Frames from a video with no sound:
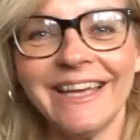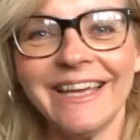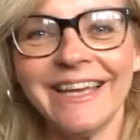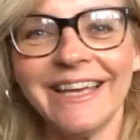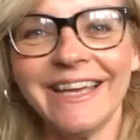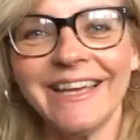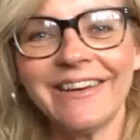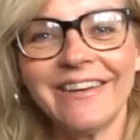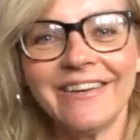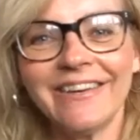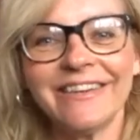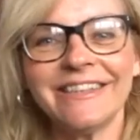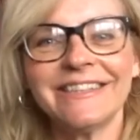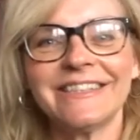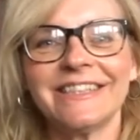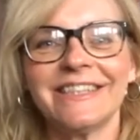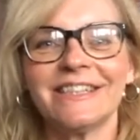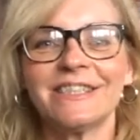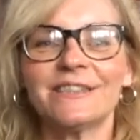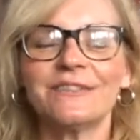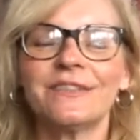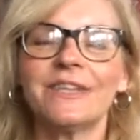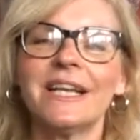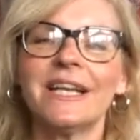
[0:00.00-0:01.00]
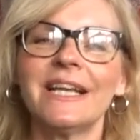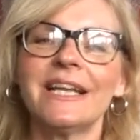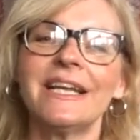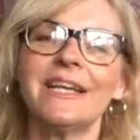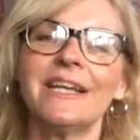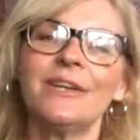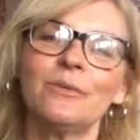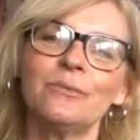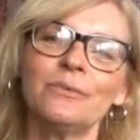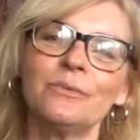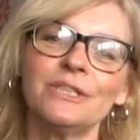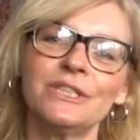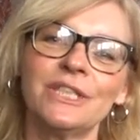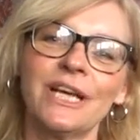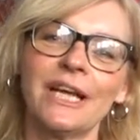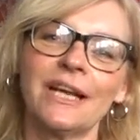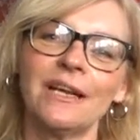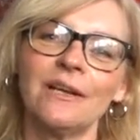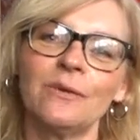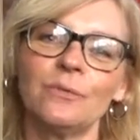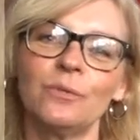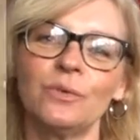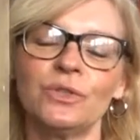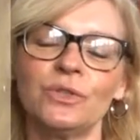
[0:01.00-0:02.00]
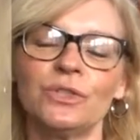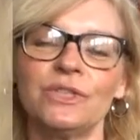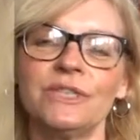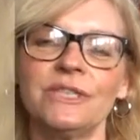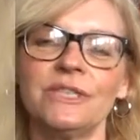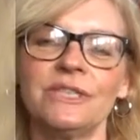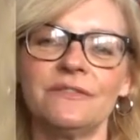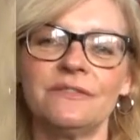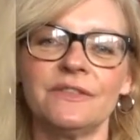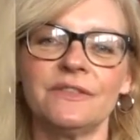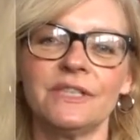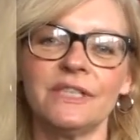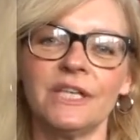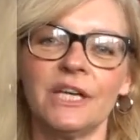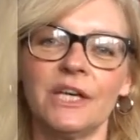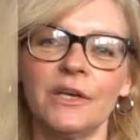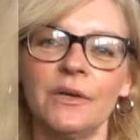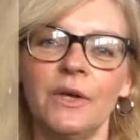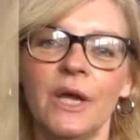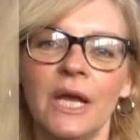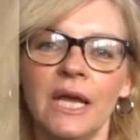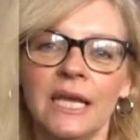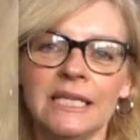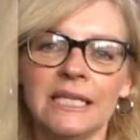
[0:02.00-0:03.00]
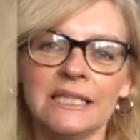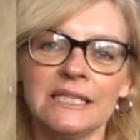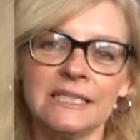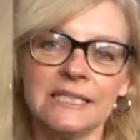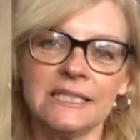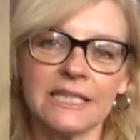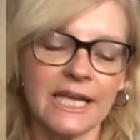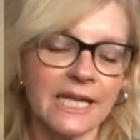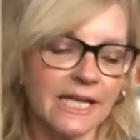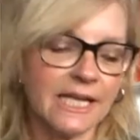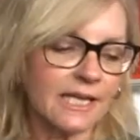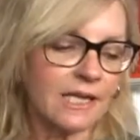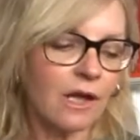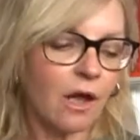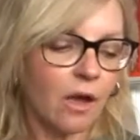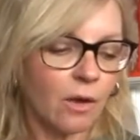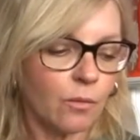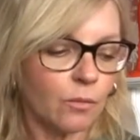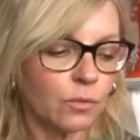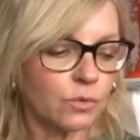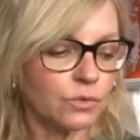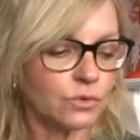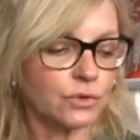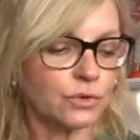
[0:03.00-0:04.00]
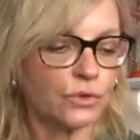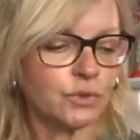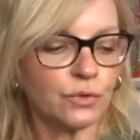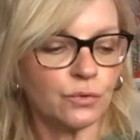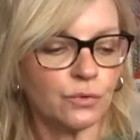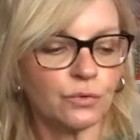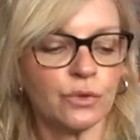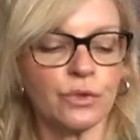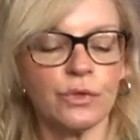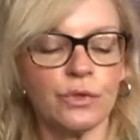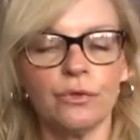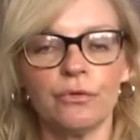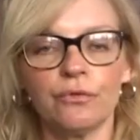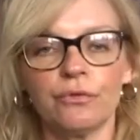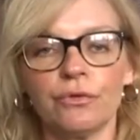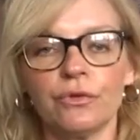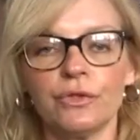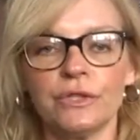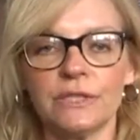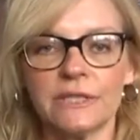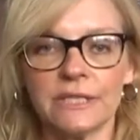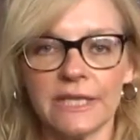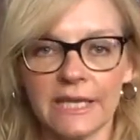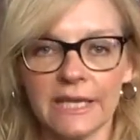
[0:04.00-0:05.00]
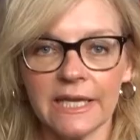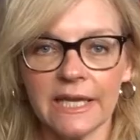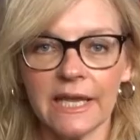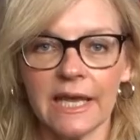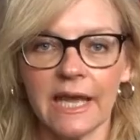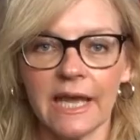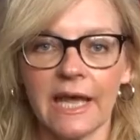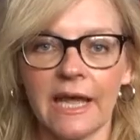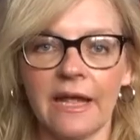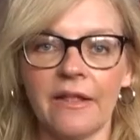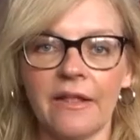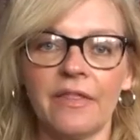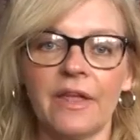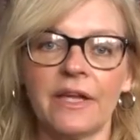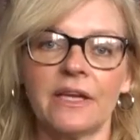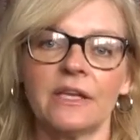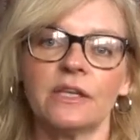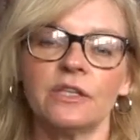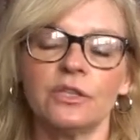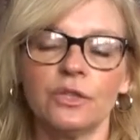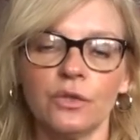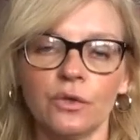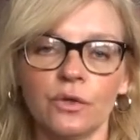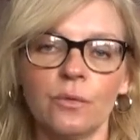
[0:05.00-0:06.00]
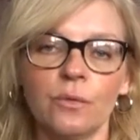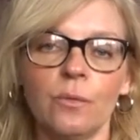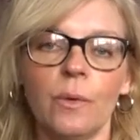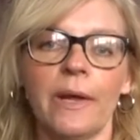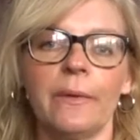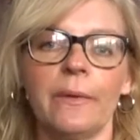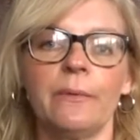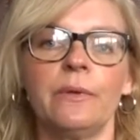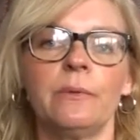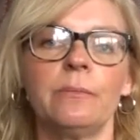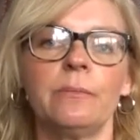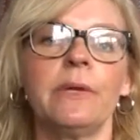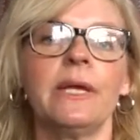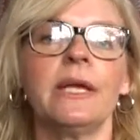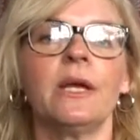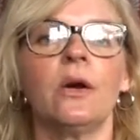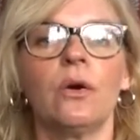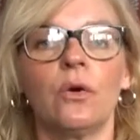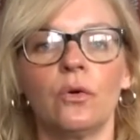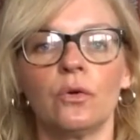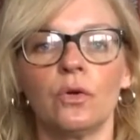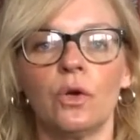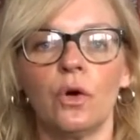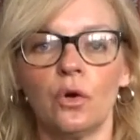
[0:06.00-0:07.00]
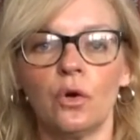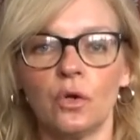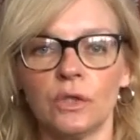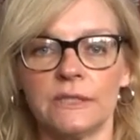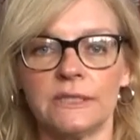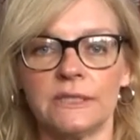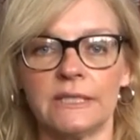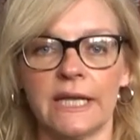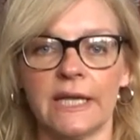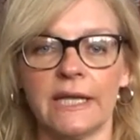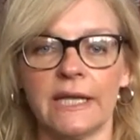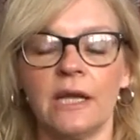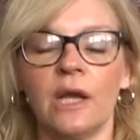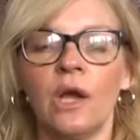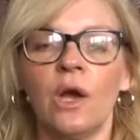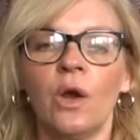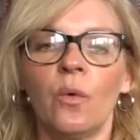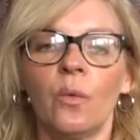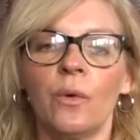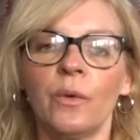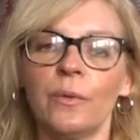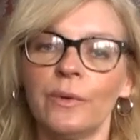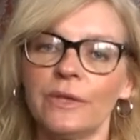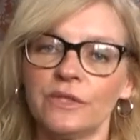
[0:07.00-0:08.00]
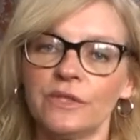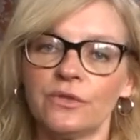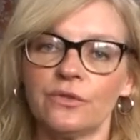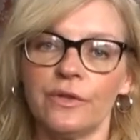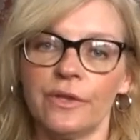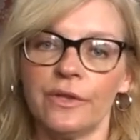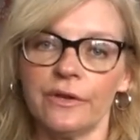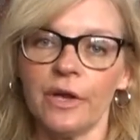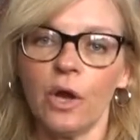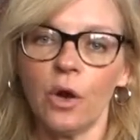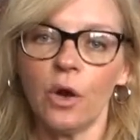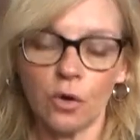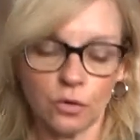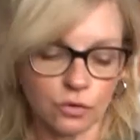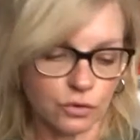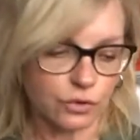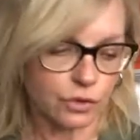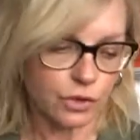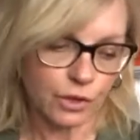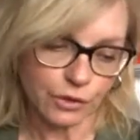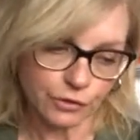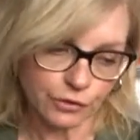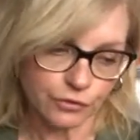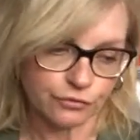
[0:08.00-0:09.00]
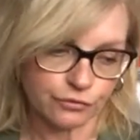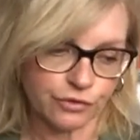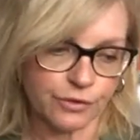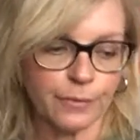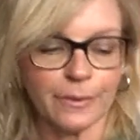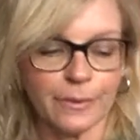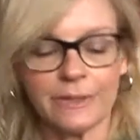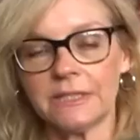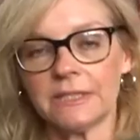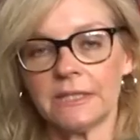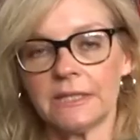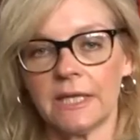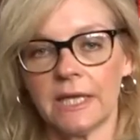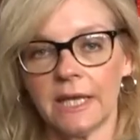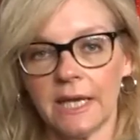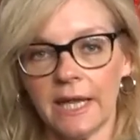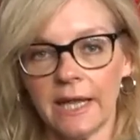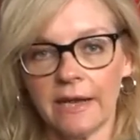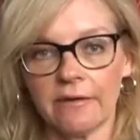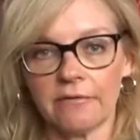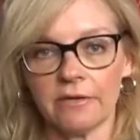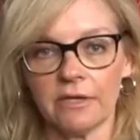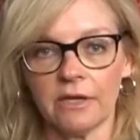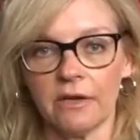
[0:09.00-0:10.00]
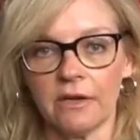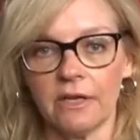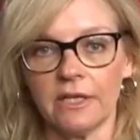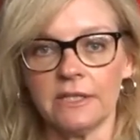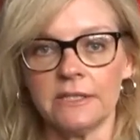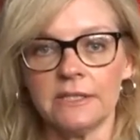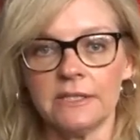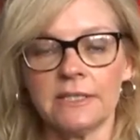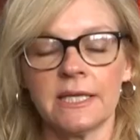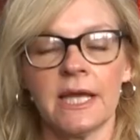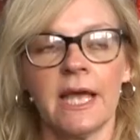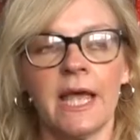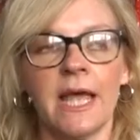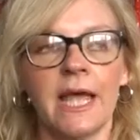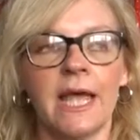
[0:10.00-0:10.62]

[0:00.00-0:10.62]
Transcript: Hey guys, thanks for clicking on my channel and watching this video. Today I want to talk you through the skincare that I took away with me on holiday. We went to a very hot country, we went to the Canary Islands.